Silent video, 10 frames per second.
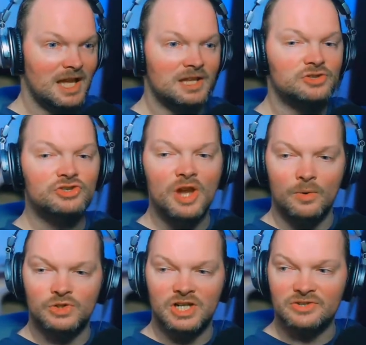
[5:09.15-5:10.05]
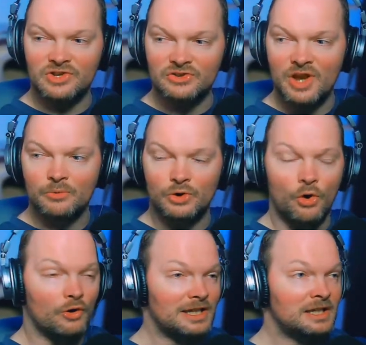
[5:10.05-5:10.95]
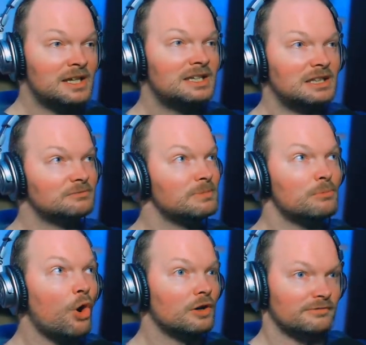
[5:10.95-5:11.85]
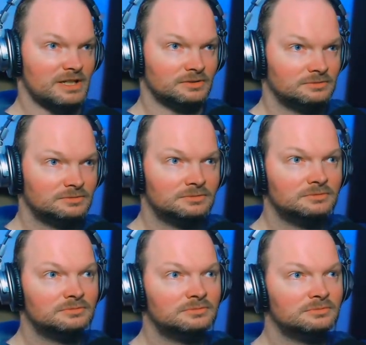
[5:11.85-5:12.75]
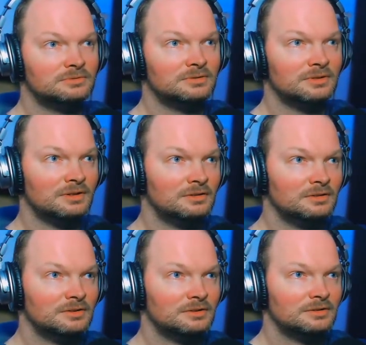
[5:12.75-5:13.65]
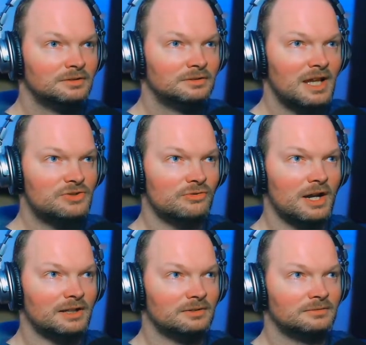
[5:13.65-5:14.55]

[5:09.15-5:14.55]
It's so cheesy, so corny. Give me more of it. The hell? Oh my That's god, right. I'm